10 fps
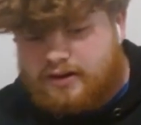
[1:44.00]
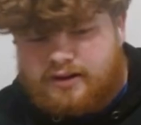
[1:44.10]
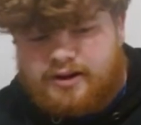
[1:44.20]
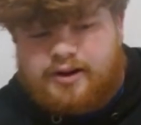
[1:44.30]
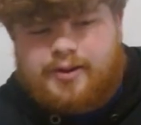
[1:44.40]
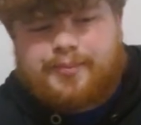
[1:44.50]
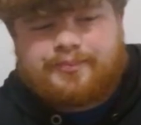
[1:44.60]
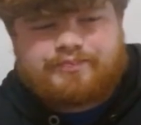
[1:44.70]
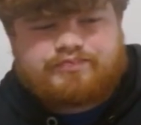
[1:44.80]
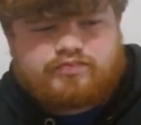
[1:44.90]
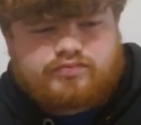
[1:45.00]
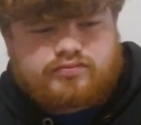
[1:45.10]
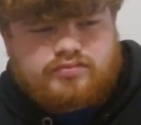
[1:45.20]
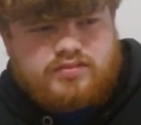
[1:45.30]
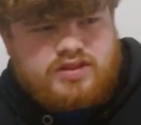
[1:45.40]
I
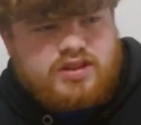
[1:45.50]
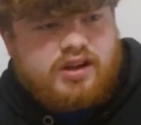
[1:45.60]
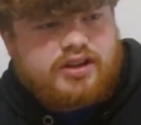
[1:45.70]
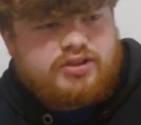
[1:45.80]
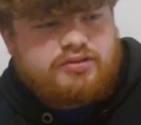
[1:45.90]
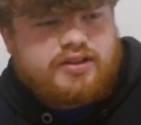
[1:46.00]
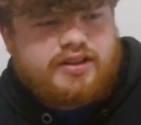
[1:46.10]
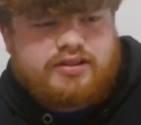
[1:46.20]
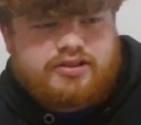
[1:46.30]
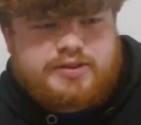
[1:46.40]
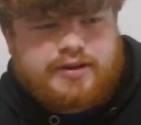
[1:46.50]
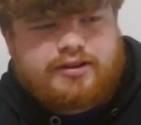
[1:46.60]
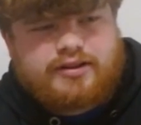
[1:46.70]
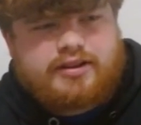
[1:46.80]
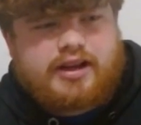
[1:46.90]
do think it looks
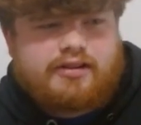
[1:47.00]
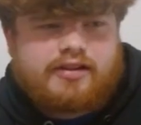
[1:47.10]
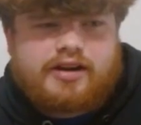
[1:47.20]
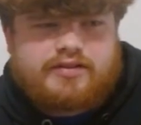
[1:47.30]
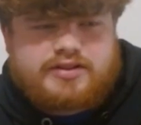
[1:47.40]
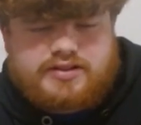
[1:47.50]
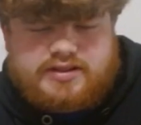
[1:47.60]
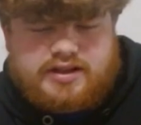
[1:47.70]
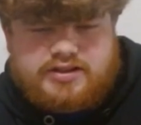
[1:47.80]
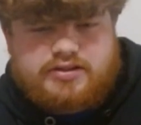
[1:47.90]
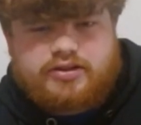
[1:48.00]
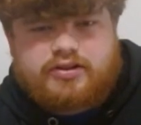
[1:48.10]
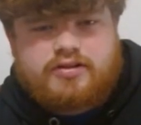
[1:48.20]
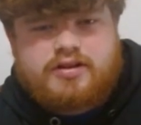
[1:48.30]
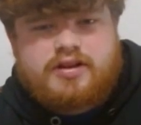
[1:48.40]
better than the Allen Iverson statue,
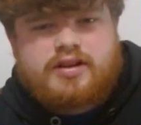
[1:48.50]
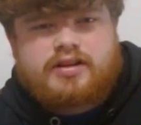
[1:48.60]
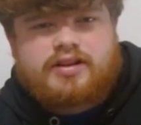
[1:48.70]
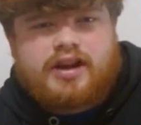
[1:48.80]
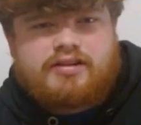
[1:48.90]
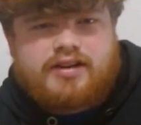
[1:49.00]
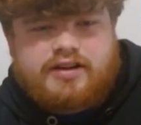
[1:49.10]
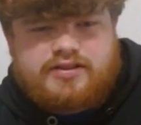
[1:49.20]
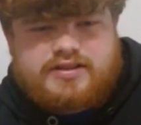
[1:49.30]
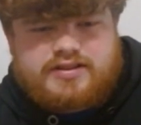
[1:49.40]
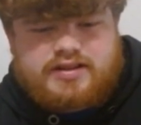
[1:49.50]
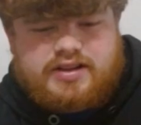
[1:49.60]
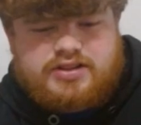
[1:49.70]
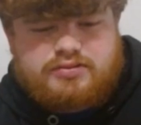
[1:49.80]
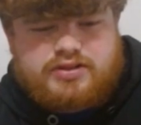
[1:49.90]
though. The Allen Iverson
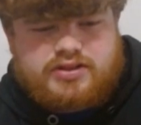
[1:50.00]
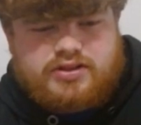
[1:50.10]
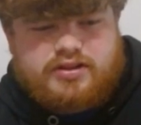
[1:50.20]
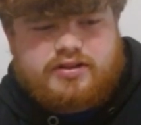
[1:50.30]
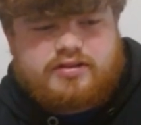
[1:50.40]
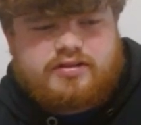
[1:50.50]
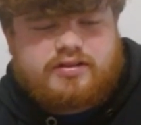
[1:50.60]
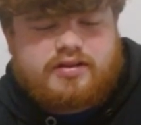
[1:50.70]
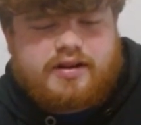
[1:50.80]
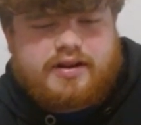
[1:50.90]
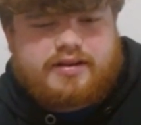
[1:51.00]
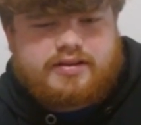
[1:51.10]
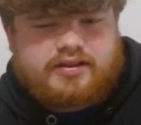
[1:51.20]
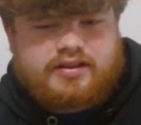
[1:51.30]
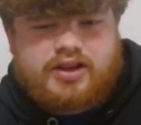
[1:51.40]
statue was good.
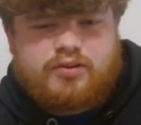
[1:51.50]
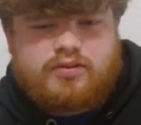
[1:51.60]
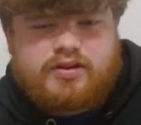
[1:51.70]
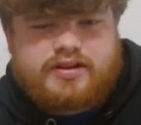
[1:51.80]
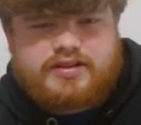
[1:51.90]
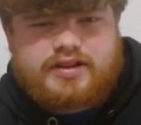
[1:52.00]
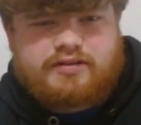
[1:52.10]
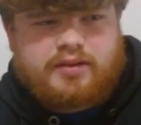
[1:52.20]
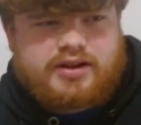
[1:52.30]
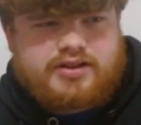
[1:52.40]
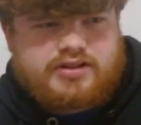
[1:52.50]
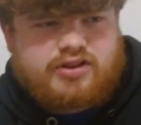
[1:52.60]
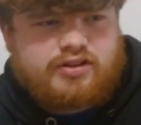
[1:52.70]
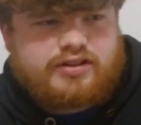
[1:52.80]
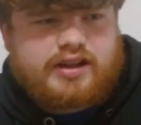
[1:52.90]
The thing was, everybody just
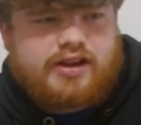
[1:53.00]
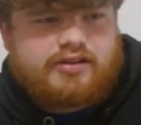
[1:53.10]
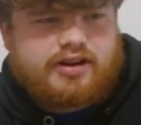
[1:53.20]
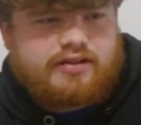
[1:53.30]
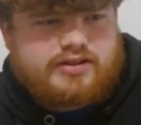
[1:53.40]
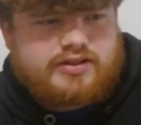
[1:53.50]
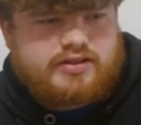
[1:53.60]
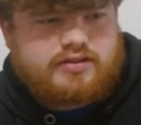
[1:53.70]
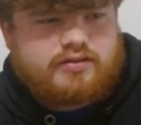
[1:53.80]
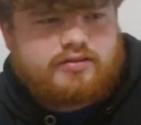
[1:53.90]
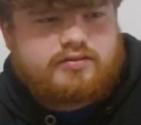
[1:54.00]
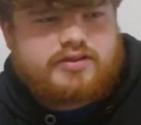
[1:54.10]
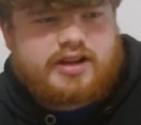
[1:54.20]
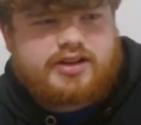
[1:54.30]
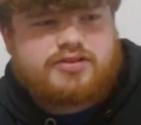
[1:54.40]
called the Allen Iverson
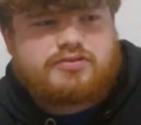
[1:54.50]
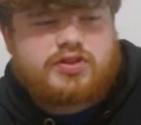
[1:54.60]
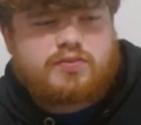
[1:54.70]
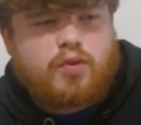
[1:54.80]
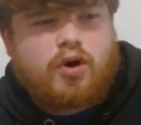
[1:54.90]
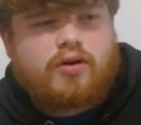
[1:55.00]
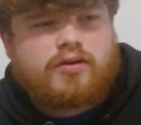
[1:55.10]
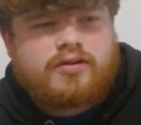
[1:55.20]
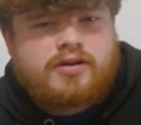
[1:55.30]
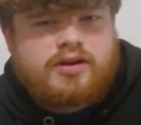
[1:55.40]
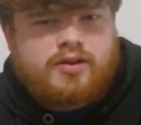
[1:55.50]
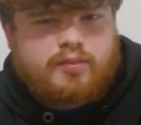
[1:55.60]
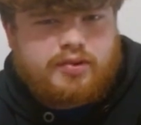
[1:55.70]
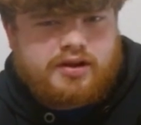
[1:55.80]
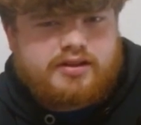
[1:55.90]
statue small.
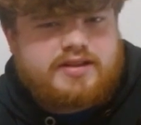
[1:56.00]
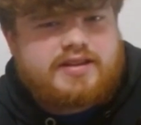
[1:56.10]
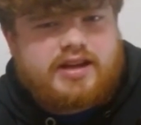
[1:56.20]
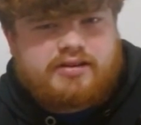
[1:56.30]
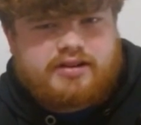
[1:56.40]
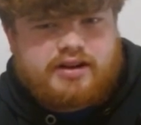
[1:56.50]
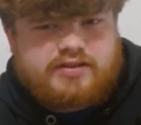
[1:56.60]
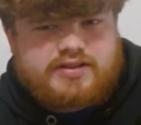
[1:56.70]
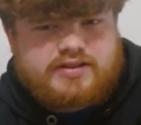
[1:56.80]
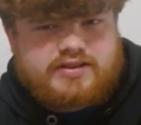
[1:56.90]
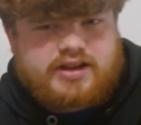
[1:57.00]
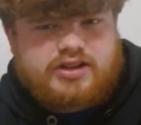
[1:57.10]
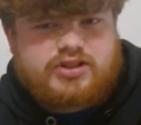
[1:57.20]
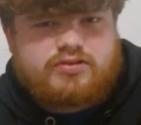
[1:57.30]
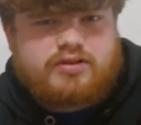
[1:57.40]
But at least the Allen Iverson
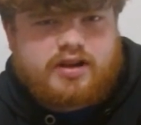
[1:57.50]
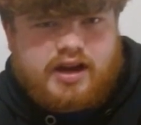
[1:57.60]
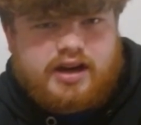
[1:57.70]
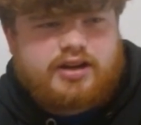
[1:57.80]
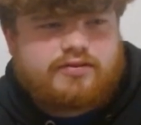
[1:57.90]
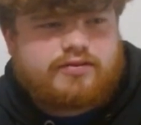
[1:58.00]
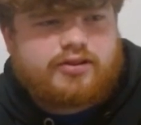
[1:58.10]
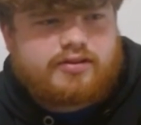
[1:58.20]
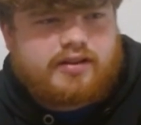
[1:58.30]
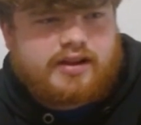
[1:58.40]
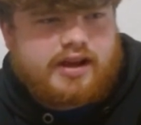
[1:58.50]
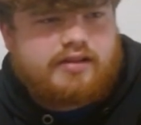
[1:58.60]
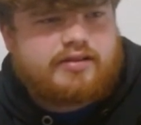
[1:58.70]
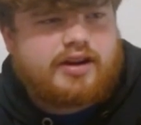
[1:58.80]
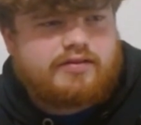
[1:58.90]
statue kind of looked like
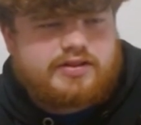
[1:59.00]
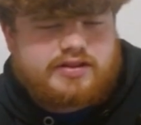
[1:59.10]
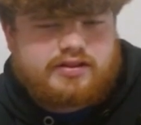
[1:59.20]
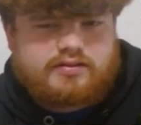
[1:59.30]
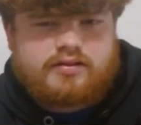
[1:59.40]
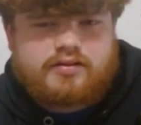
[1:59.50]
Allen Iverson.